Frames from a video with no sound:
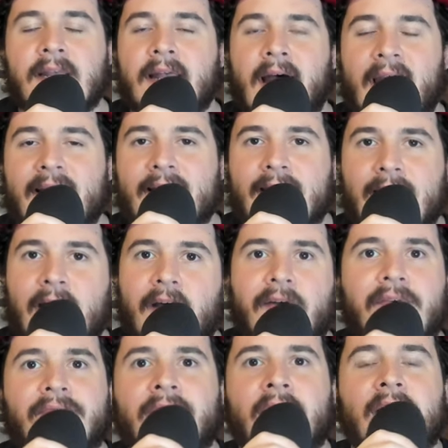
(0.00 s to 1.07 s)
I
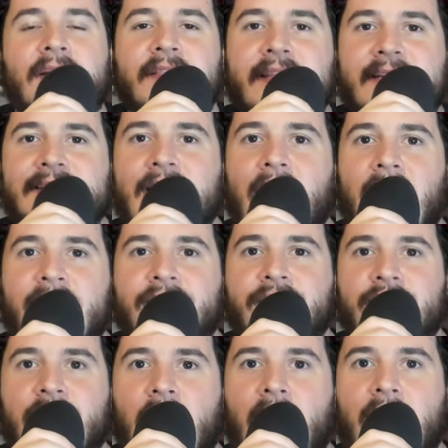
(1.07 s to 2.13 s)
love these
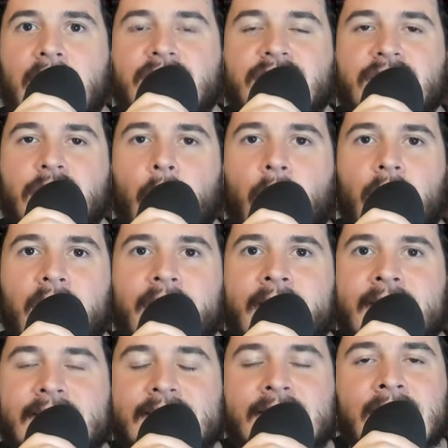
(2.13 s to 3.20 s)
underdog
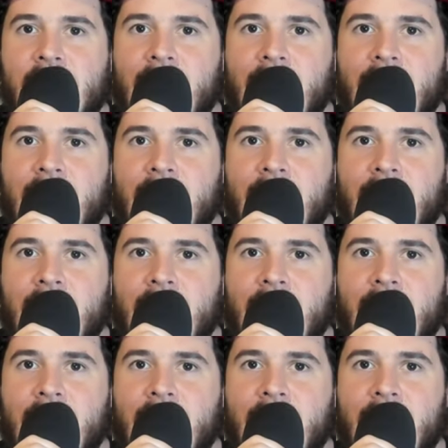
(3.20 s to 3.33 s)
stories.